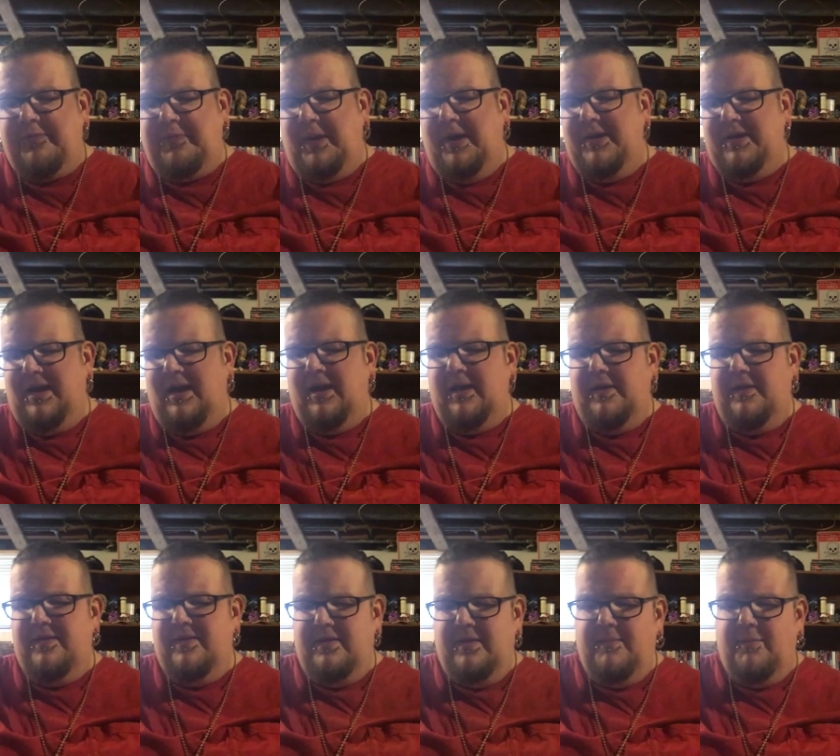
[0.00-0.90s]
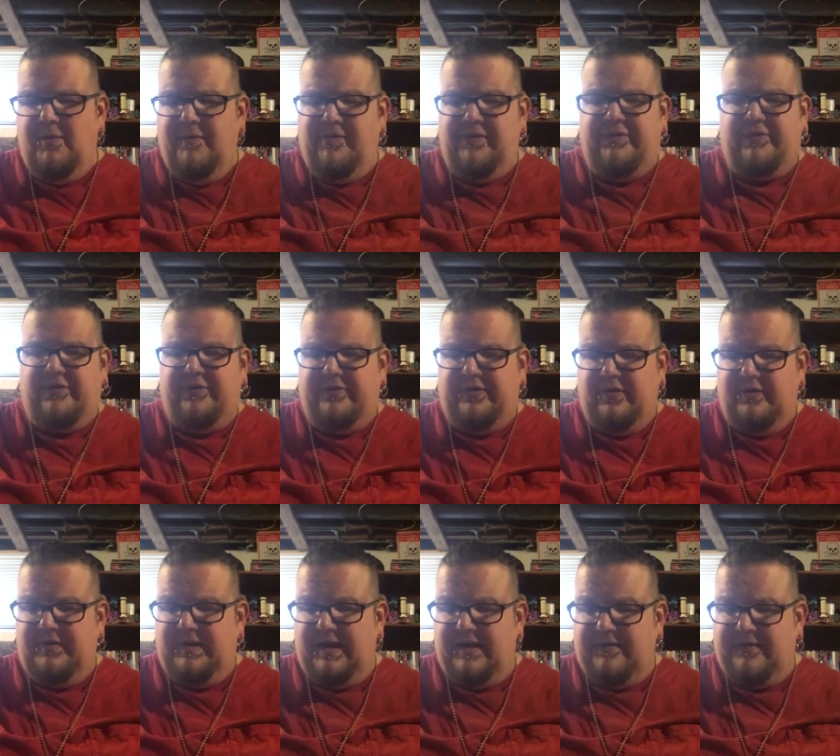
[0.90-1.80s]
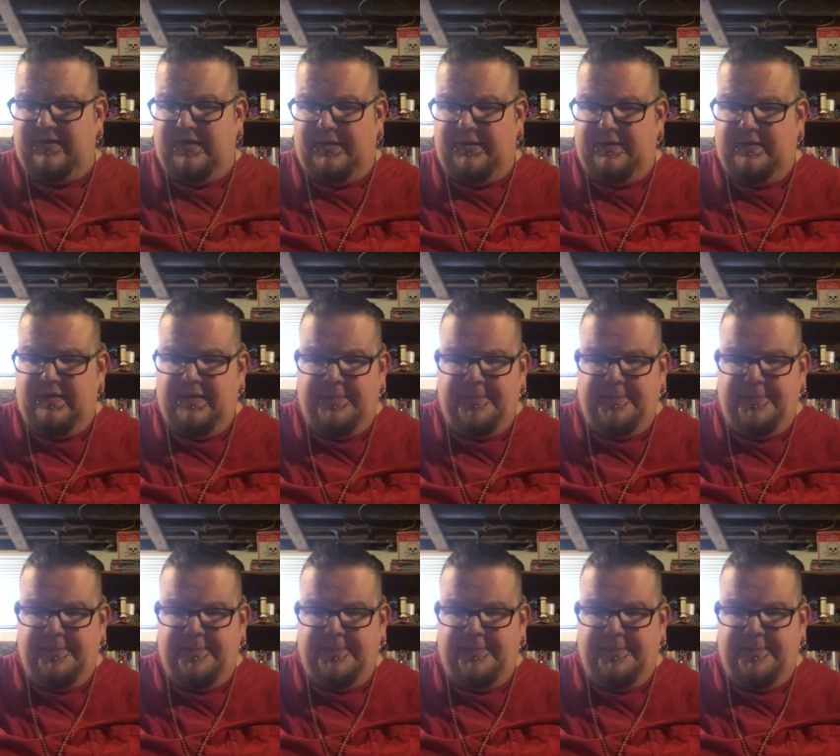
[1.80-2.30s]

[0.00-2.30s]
but uh, the movies are still decent.